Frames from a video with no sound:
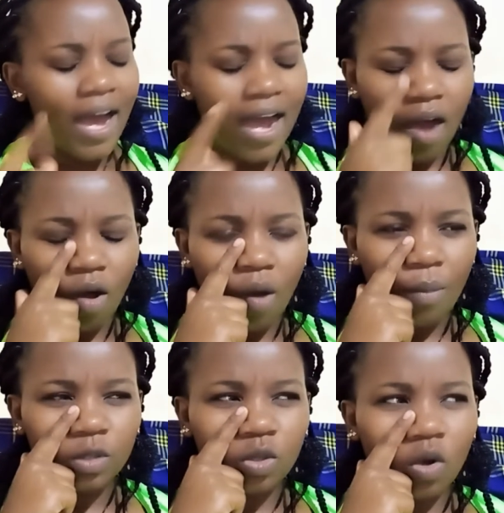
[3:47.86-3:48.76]
a
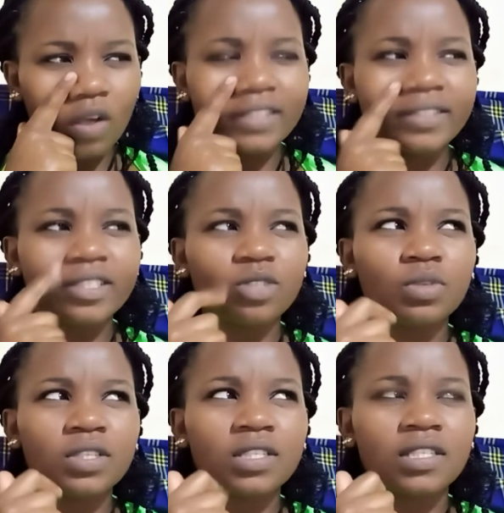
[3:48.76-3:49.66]
hormone called
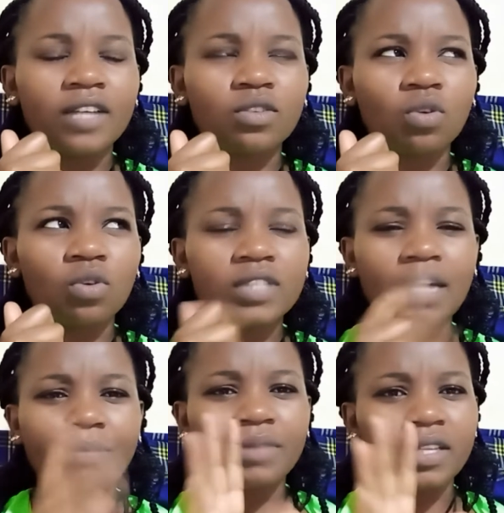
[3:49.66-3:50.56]
sero
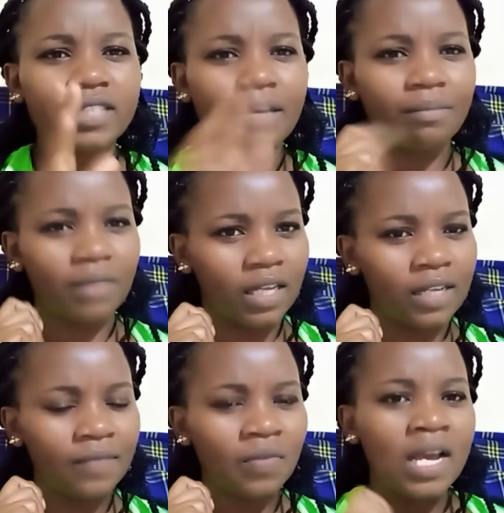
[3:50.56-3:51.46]
something something
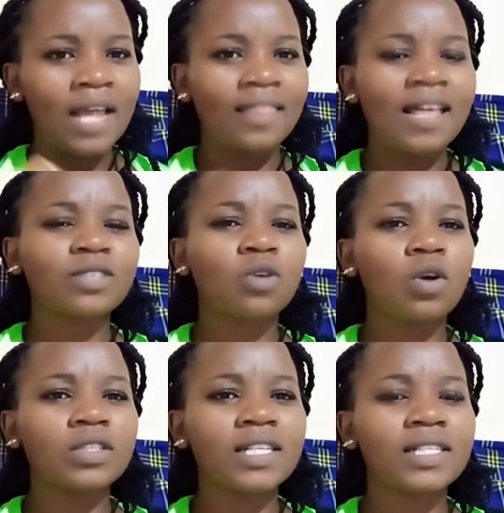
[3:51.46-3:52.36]
that
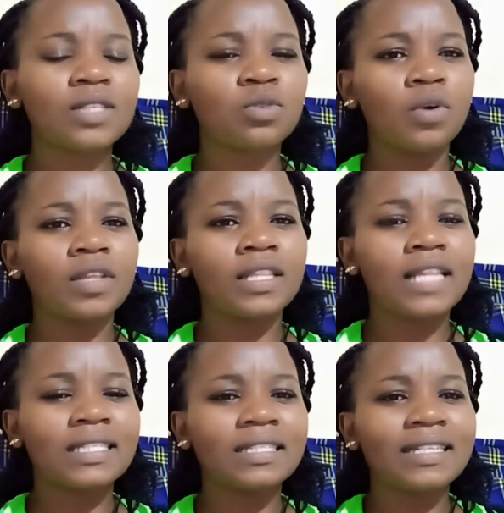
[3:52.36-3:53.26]
causes to, uh,
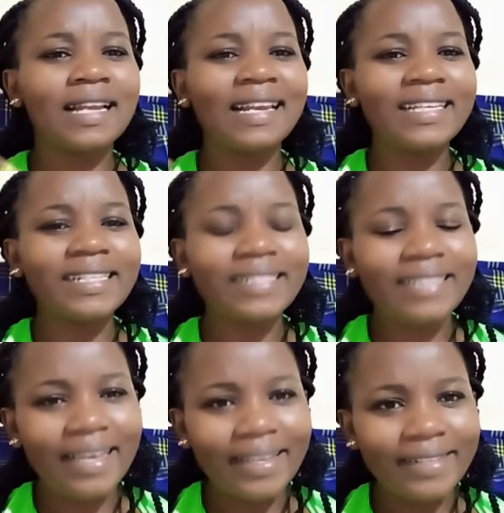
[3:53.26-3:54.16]
that
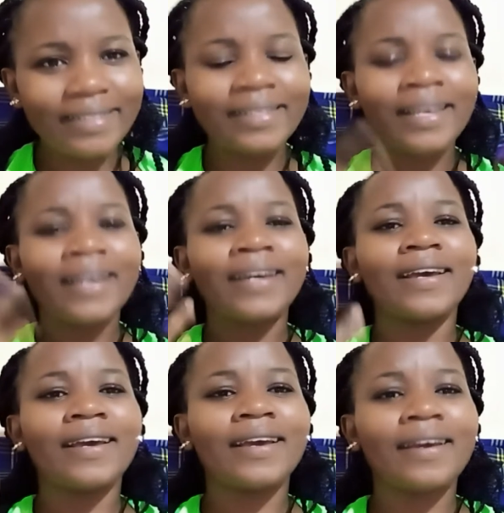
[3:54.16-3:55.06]
releases
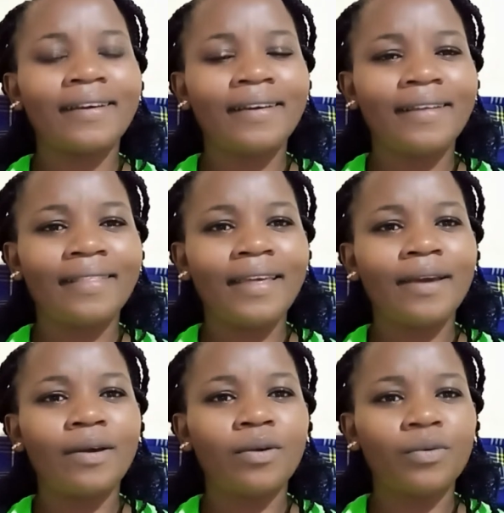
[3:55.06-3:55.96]
uh, the